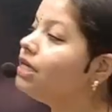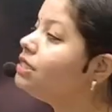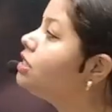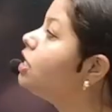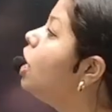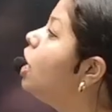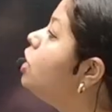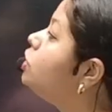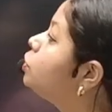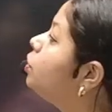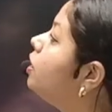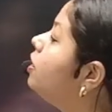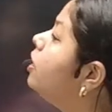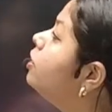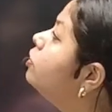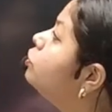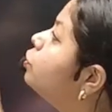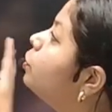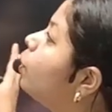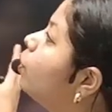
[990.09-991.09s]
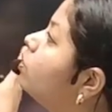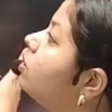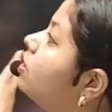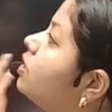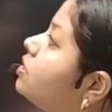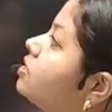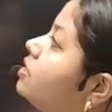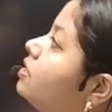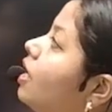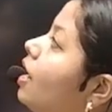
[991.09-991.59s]
So didn't you know this is
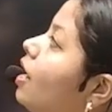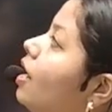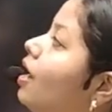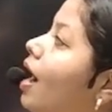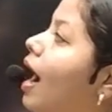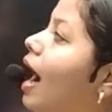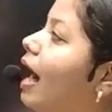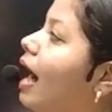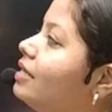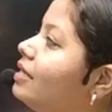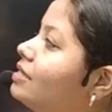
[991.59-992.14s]
the answer.